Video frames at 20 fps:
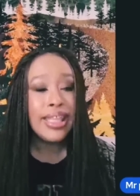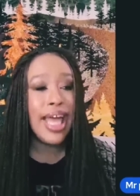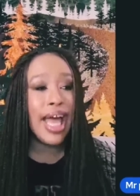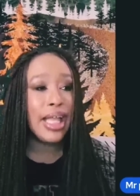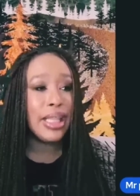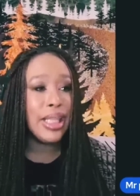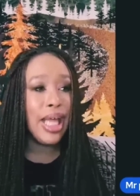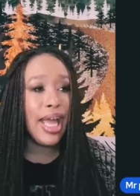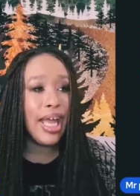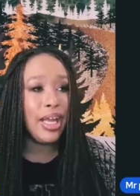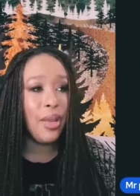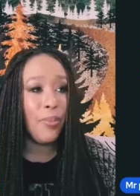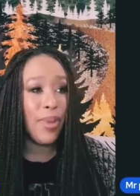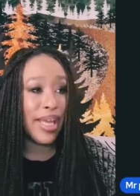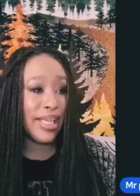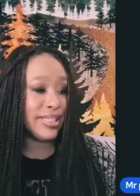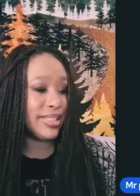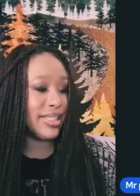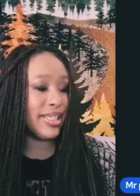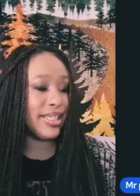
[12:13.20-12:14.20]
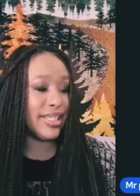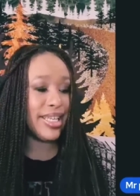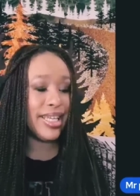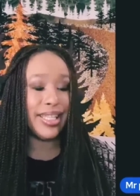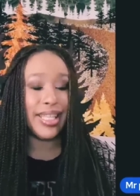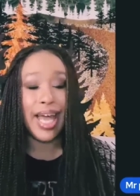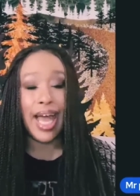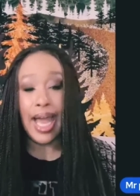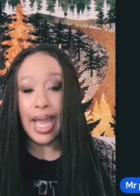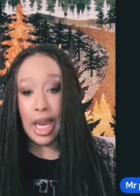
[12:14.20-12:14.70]
that like basically
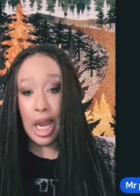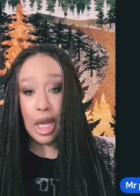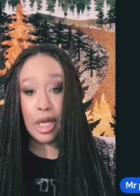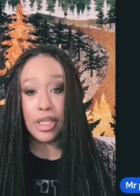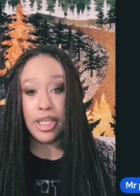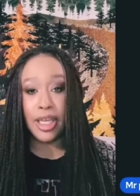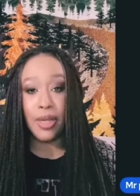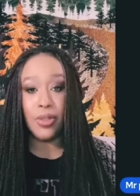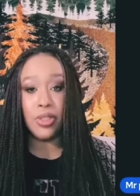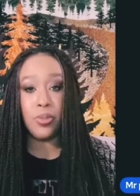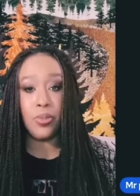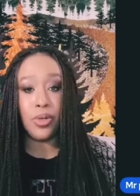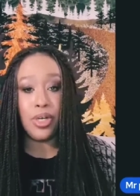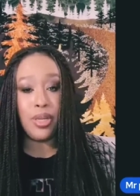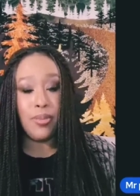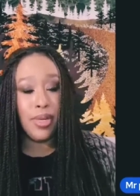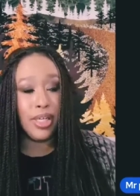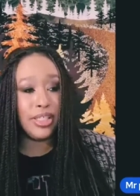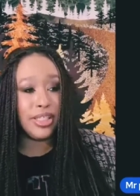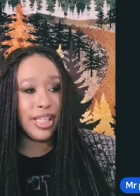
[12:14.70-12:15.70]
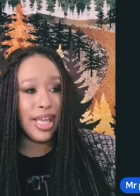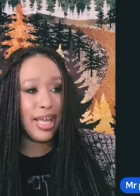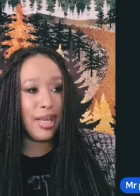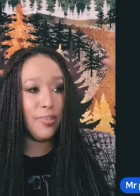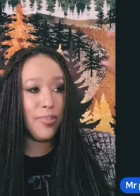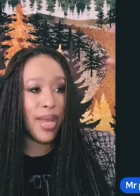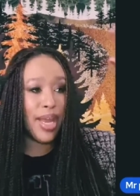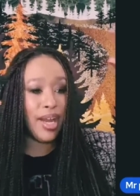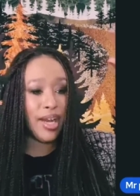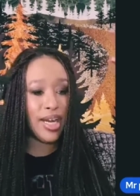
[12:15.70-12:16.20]
the hierarchy was pretty much like
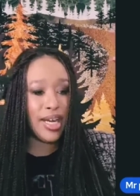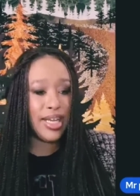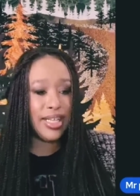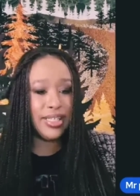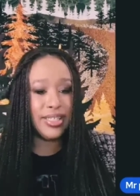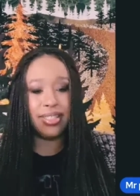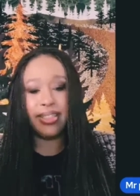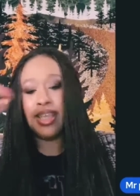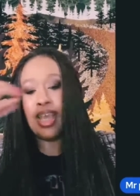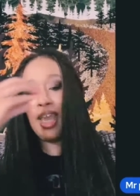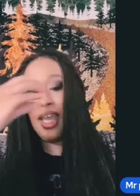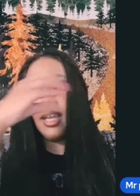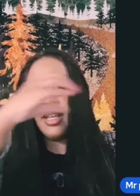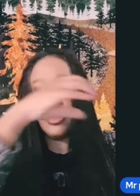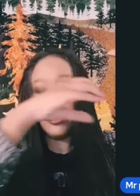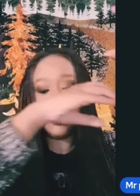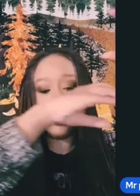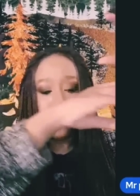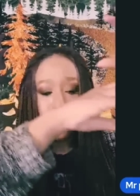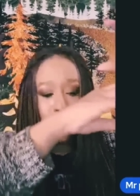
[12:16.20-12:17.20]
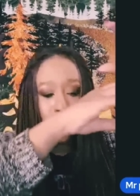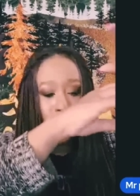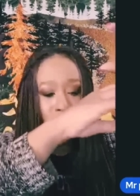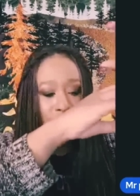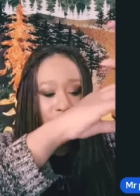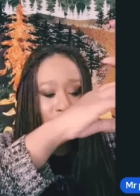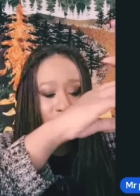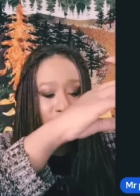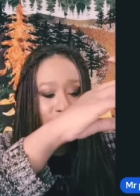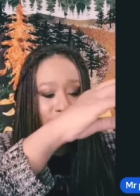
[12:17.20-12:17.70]
parents,
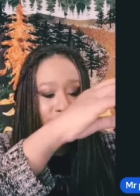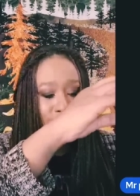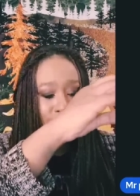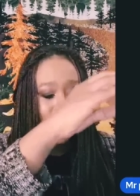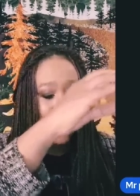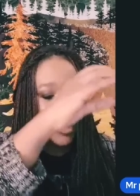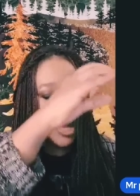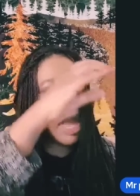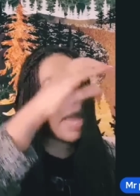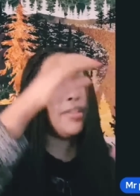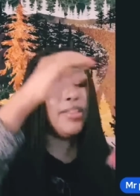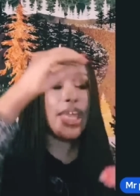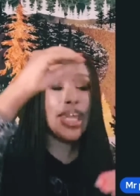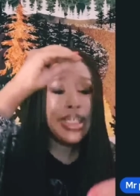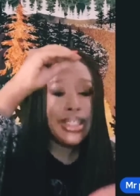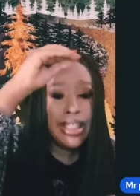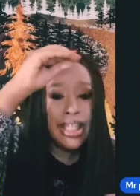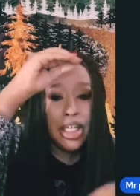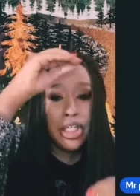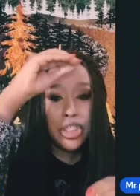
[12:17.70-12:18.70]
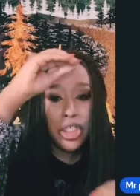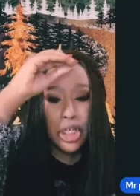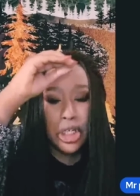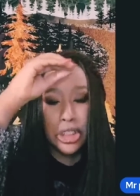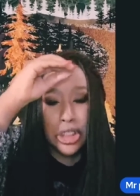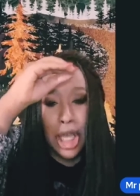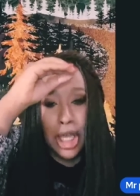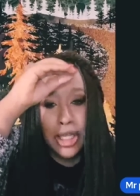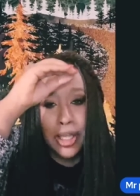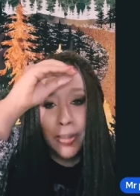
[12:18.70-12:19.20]
students, and like
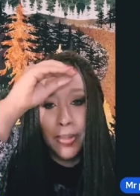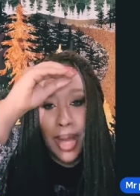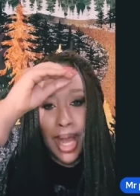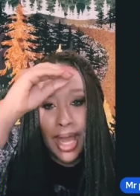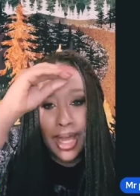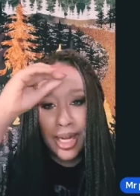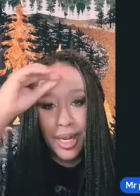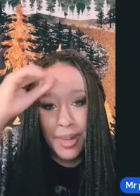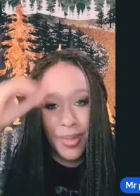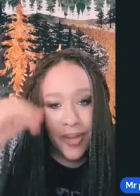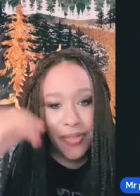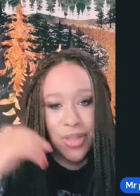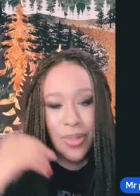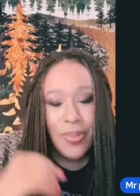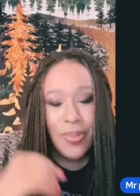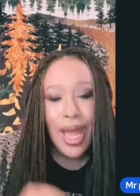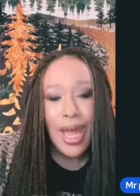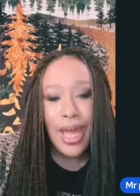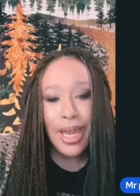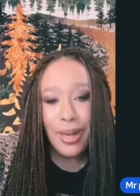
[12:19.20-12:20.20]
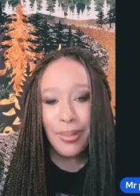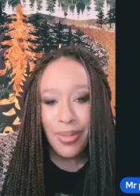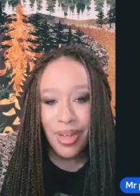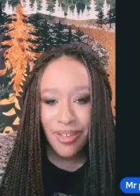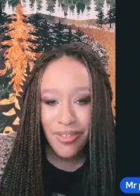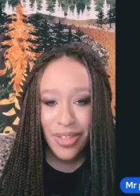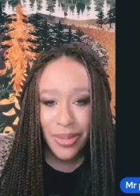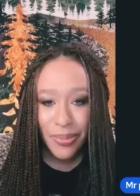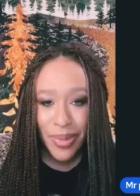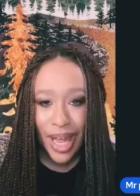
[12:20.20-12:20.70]
teachers on the bottom of the bottom of
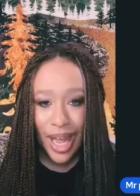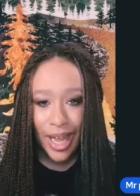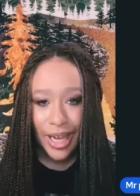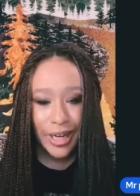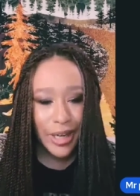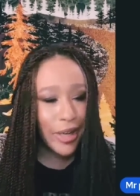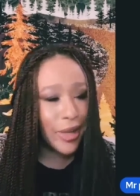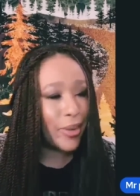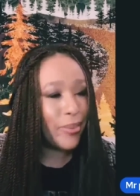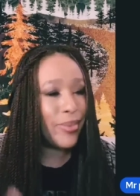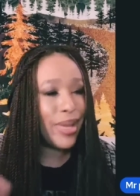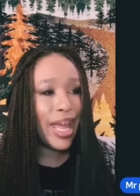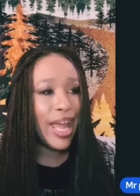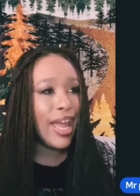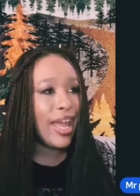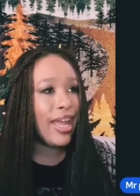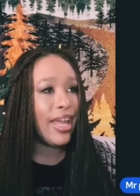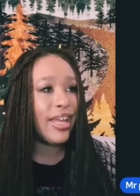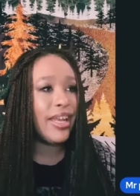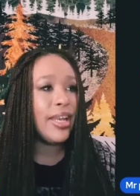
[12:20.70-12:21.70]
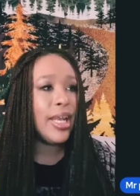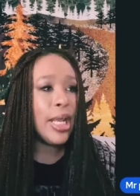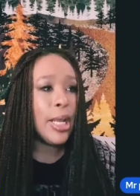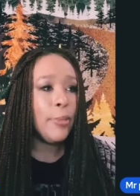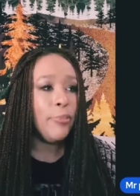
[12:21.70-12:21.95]
the bottom. And